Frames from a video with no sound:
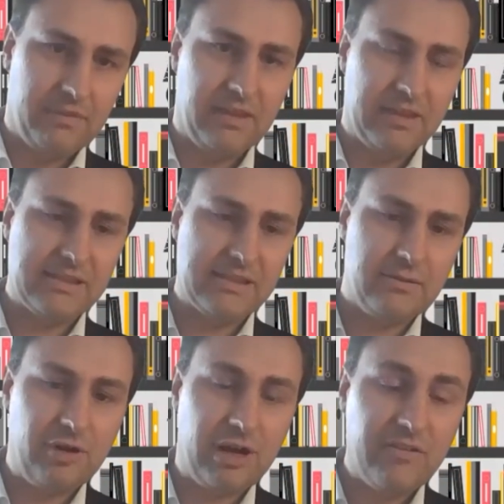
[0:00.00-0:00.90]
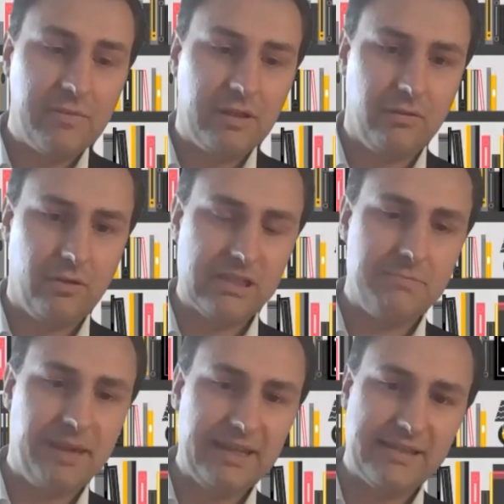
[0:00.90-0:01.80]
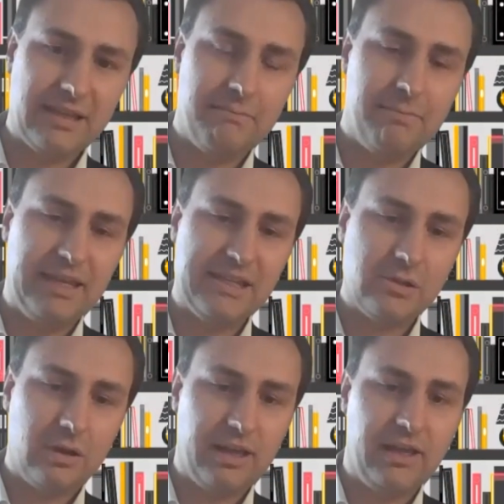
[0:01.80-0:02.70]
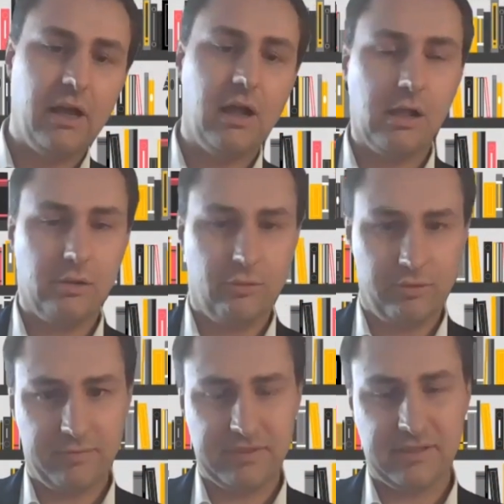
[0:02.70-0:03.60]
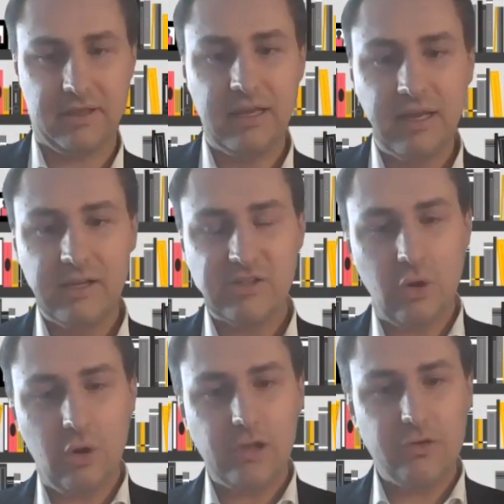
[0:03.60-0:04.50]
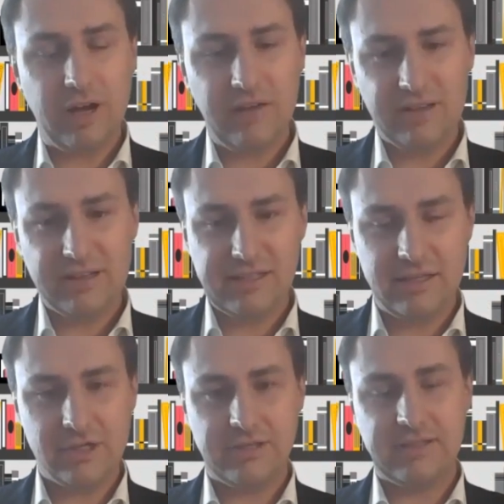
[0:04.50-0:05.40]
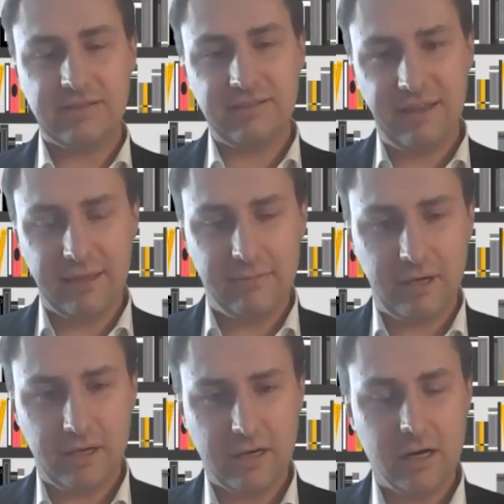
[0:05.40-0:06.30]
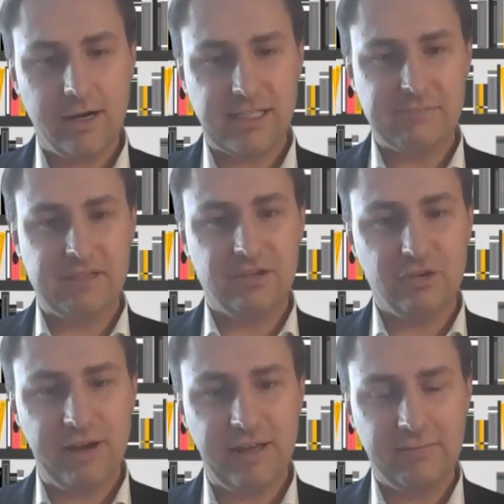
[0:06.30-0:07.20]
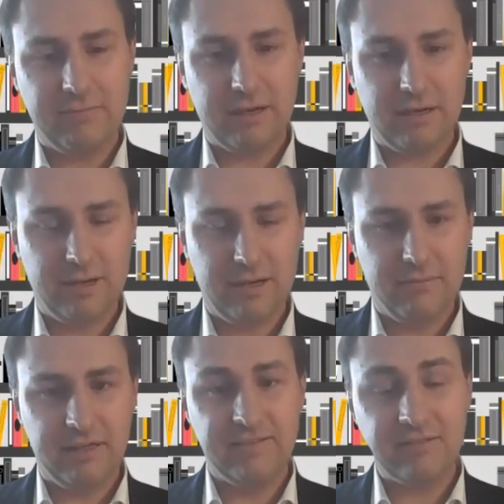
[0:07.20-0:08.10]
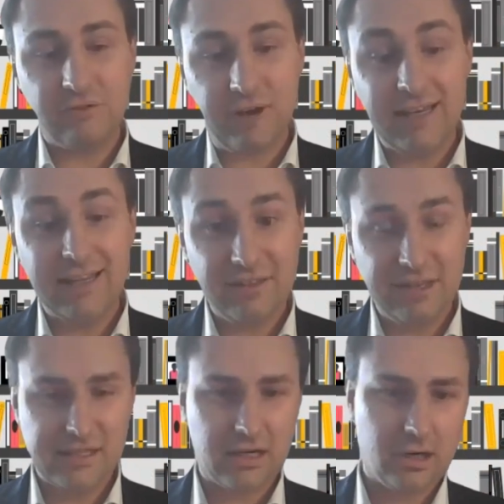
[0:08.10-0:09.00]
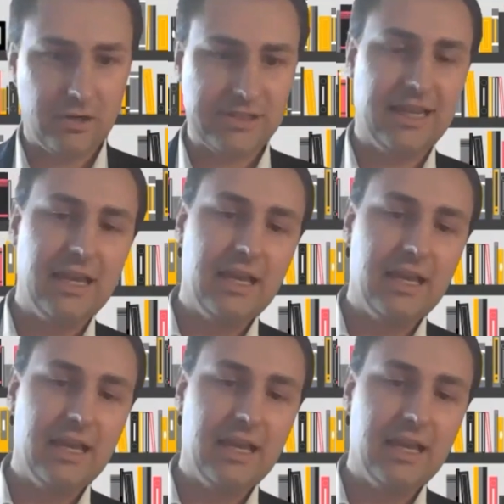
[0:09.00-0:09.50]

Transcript: this driving maneuver is basically based on AI algorithms. So all driving decision taken by a car has been trained by training these cars.